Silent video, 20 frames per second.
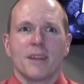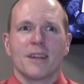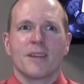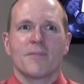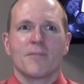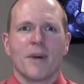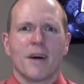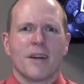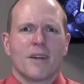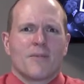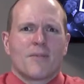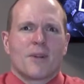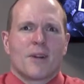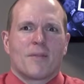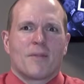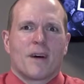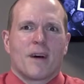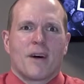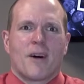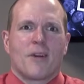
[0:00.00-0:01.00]
getting better, but
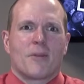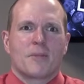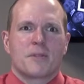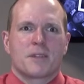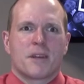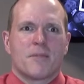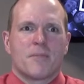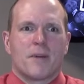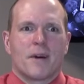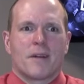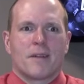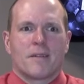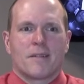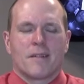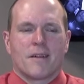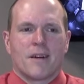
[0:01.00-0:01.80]
I'm not 100% better.